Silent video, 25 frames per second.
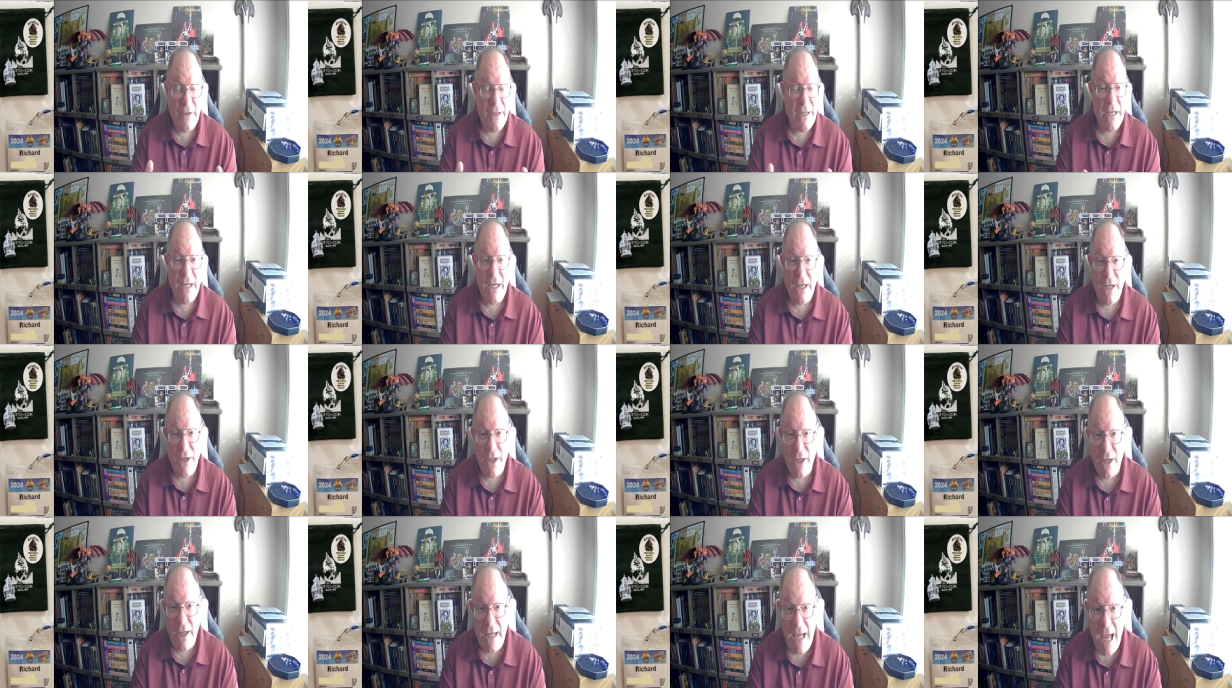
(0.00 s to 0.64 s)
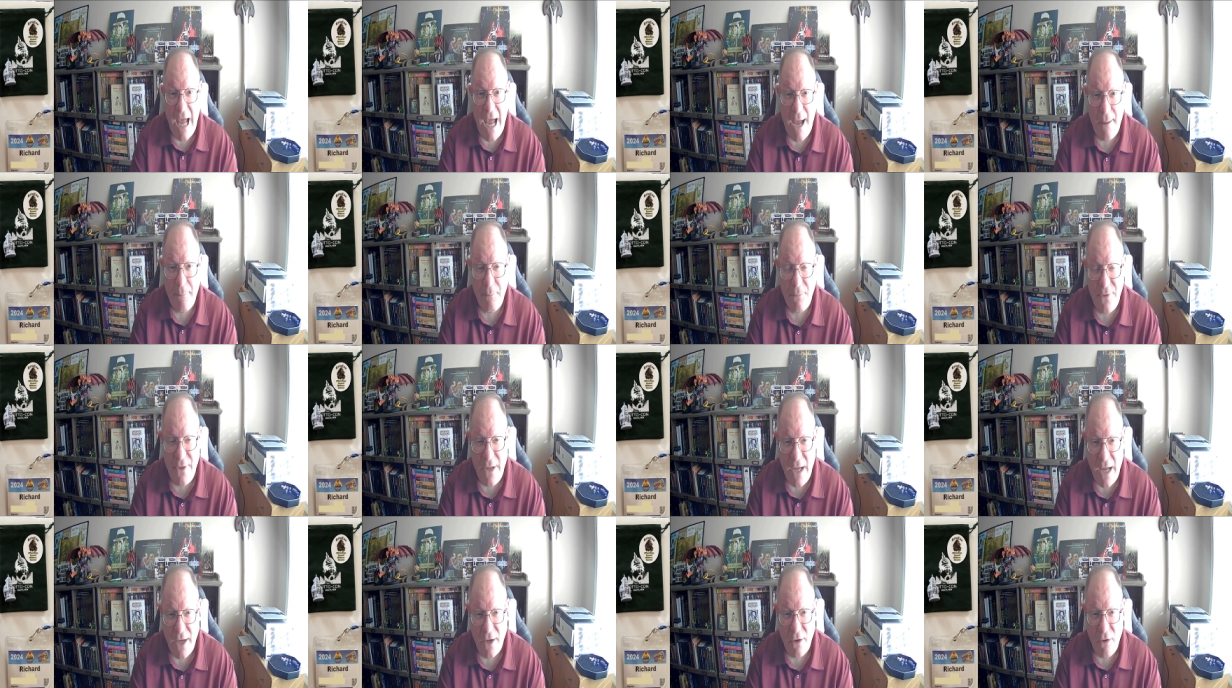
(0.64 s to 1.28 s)
in a gap
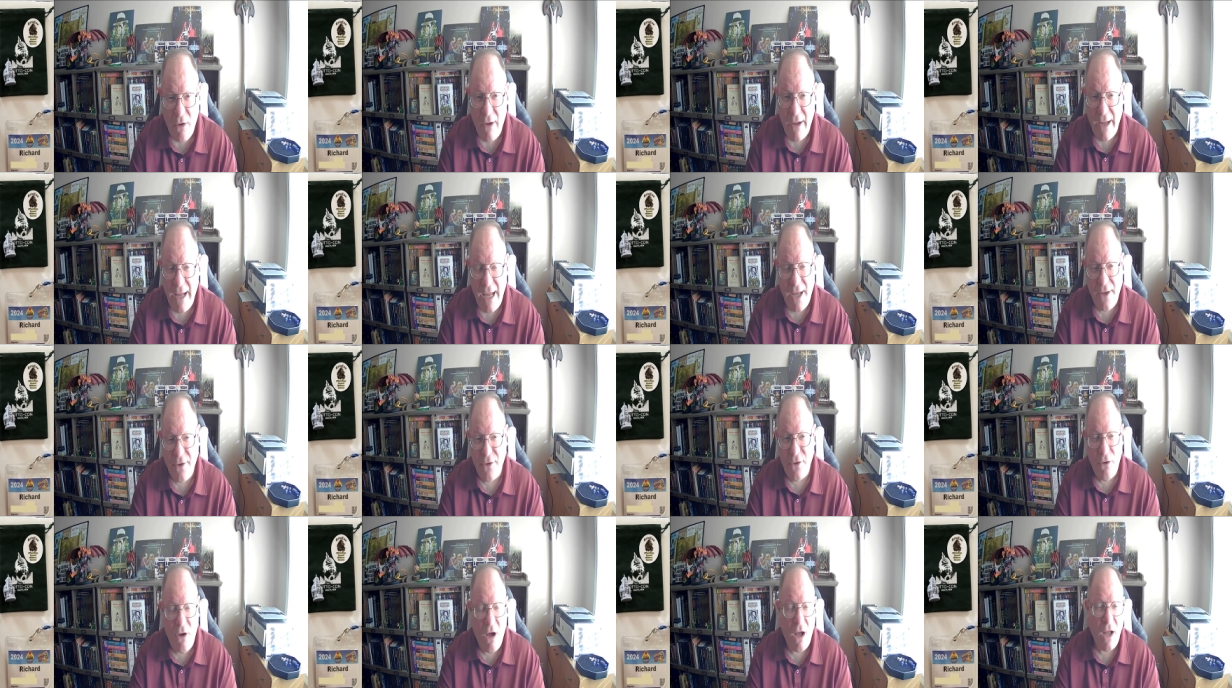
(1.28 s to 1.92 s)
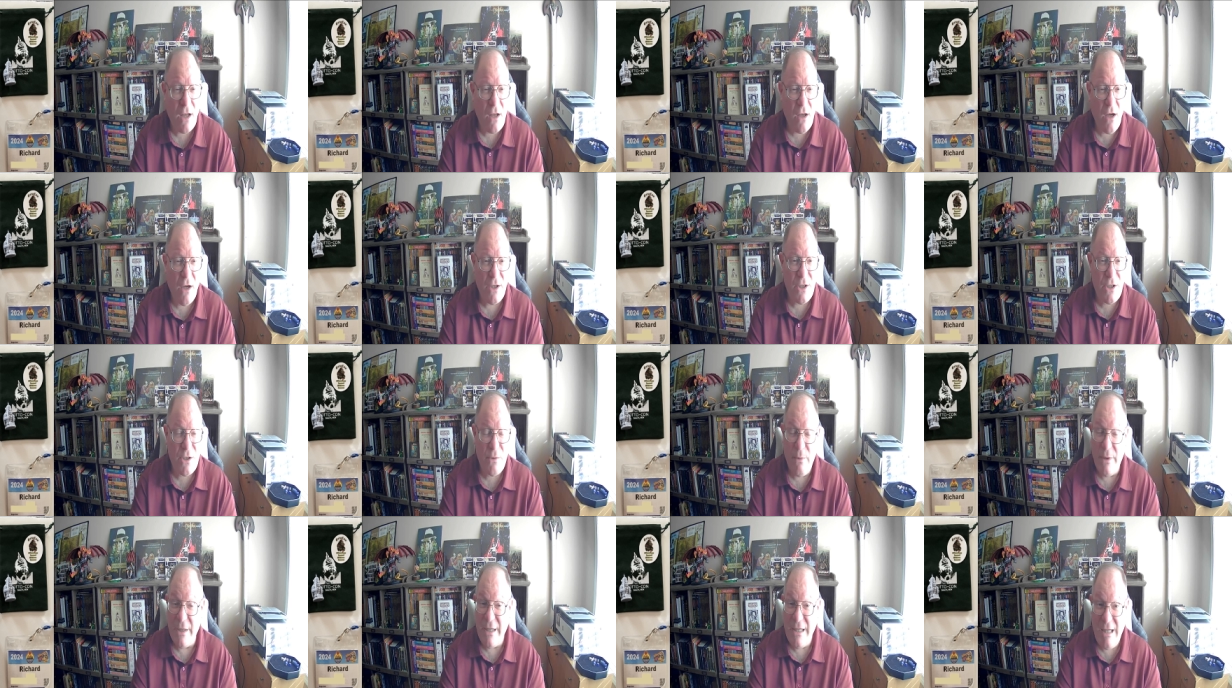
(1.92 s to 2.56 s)
that I had not gone
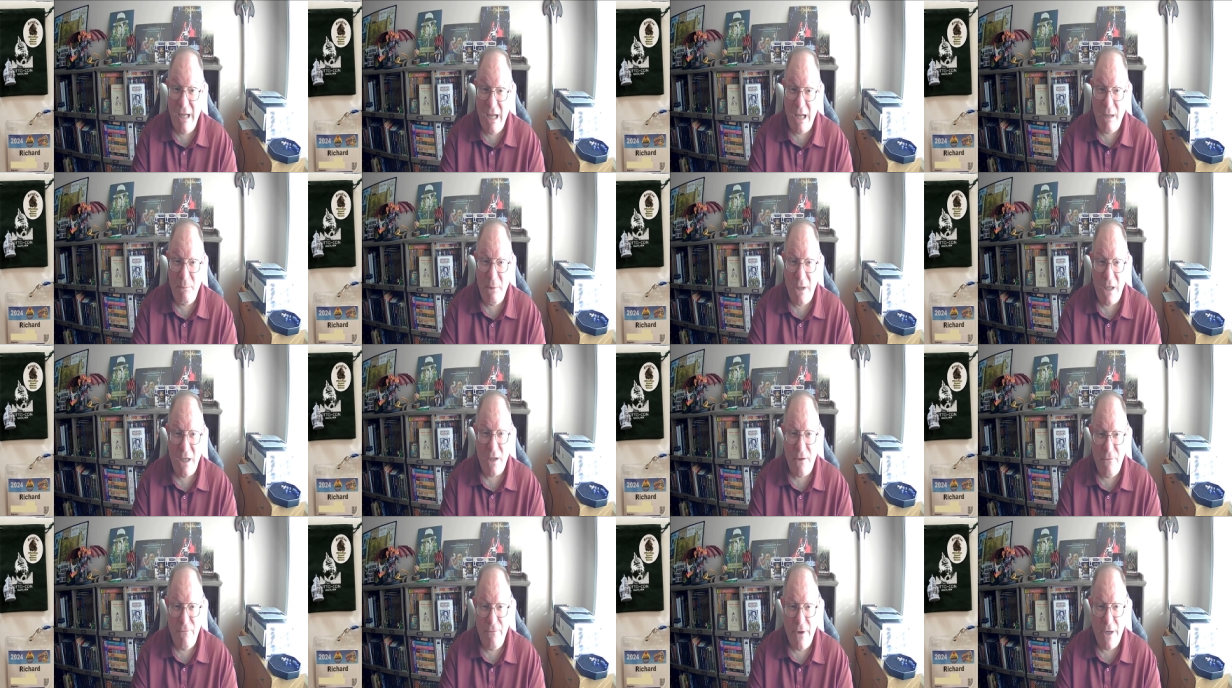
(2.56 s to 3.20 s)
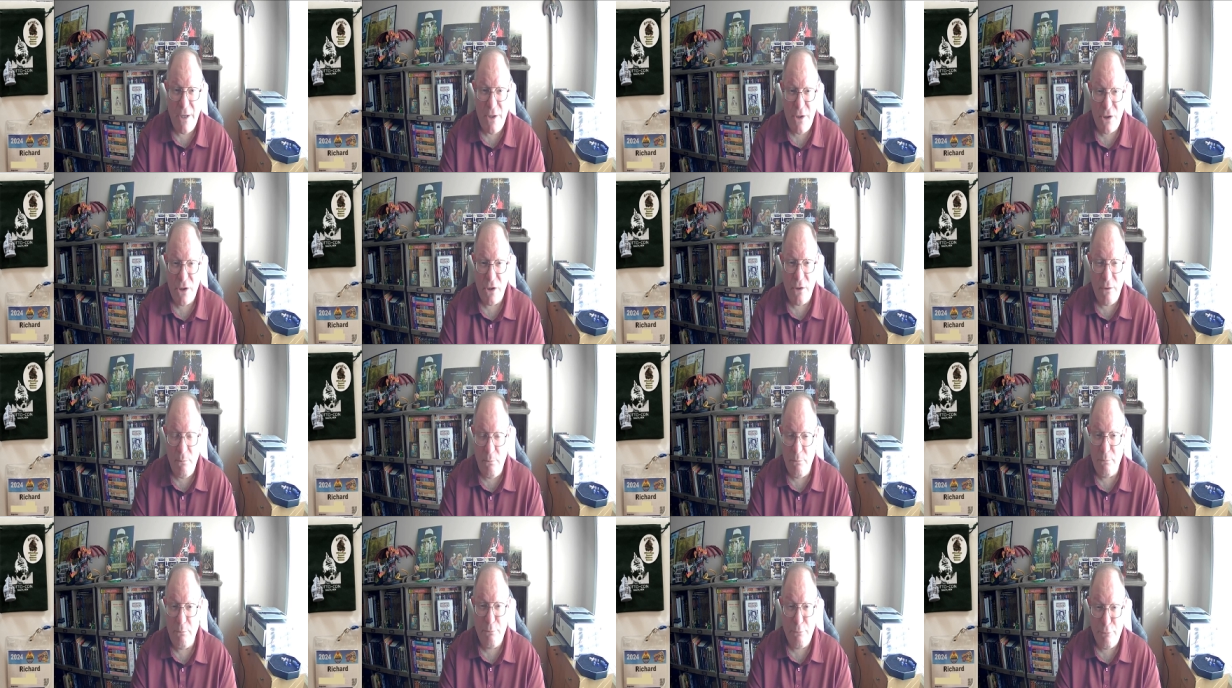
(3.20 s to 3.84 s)
to a gaming
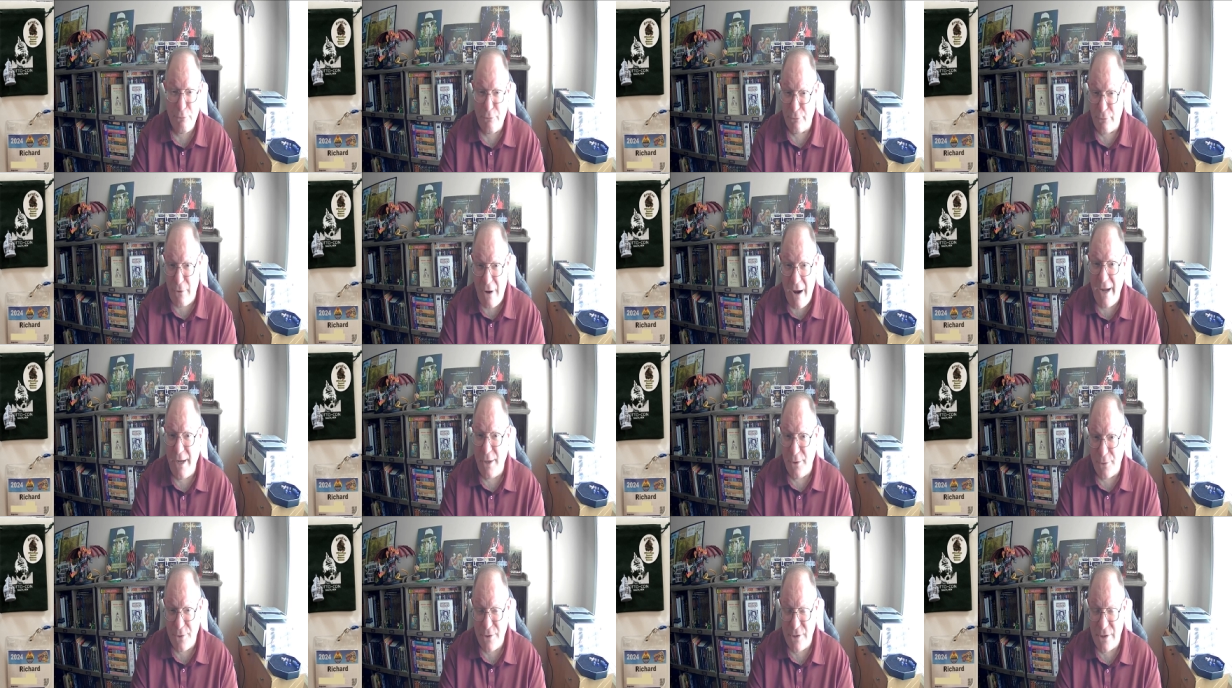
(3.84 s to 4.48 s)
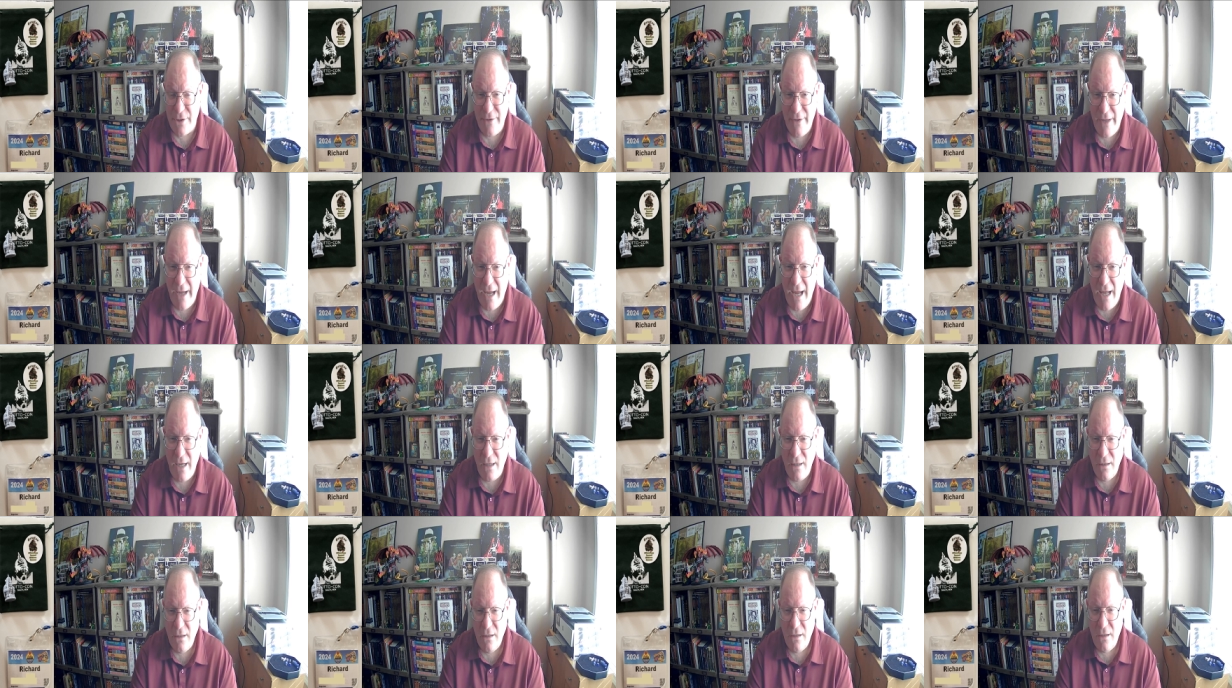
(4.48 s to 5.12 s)
convention prior to
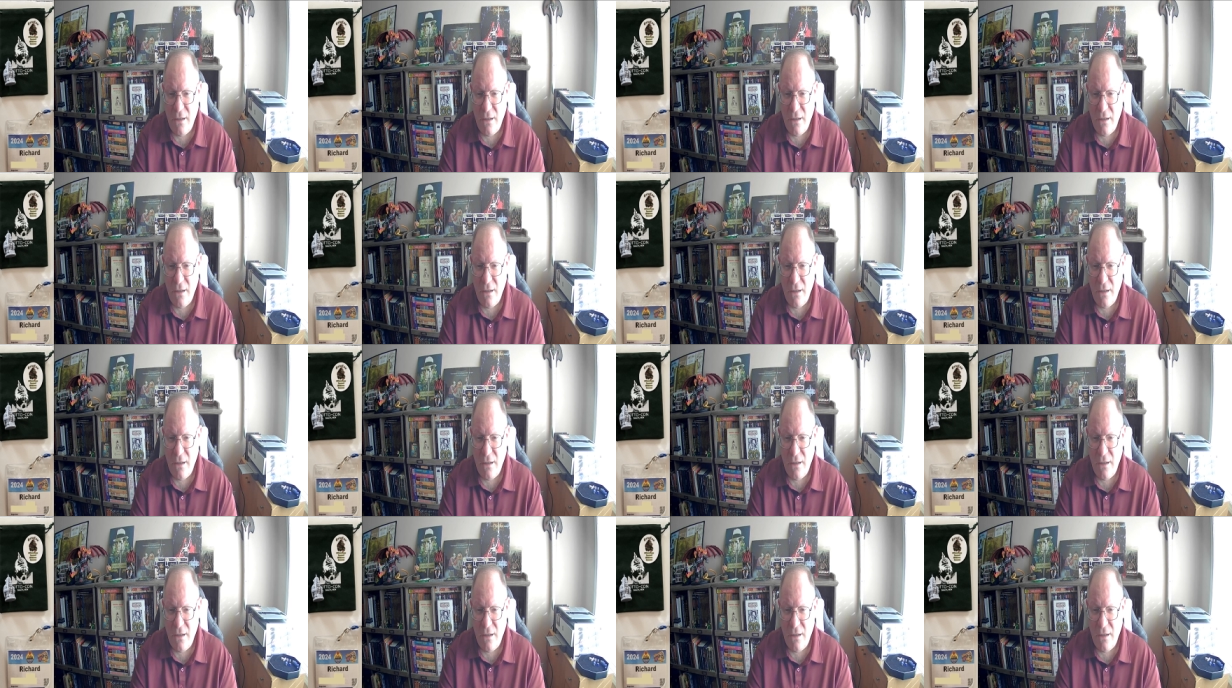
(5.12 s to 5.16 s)
that,